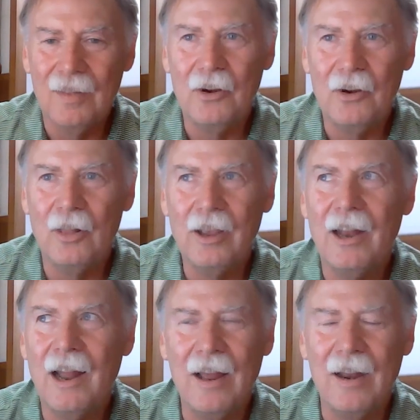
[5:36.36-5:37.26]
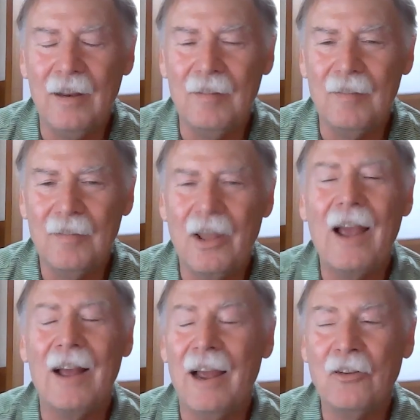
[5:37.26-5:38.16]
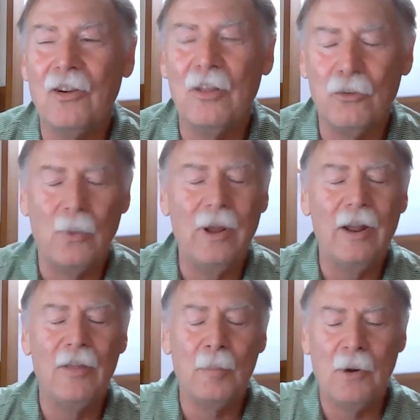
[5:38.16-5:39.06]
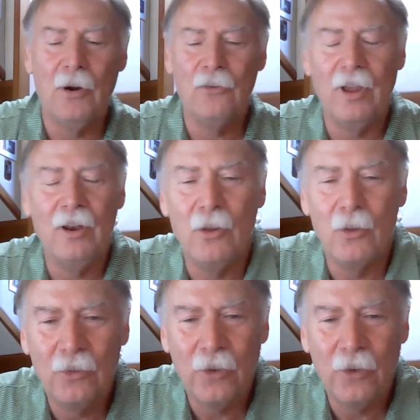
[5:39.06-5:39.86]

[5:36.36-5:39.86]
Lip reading: Well, you're looking at it. Now, actually, there's one other person